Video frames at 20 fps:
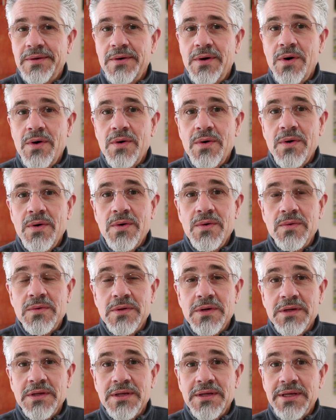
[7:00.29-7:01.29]
oh,
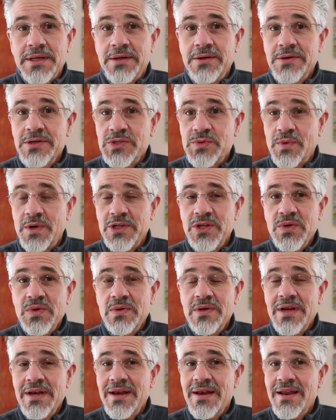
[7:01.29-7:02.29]
oh, here's one
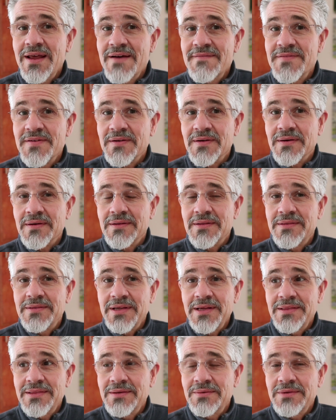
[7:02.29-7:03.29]
you'd never
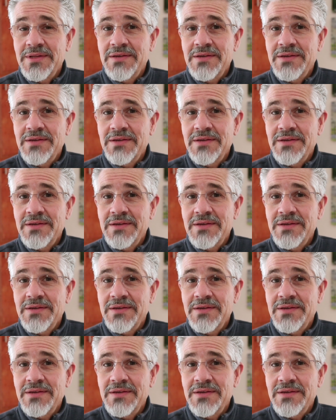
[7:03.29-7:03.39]
think that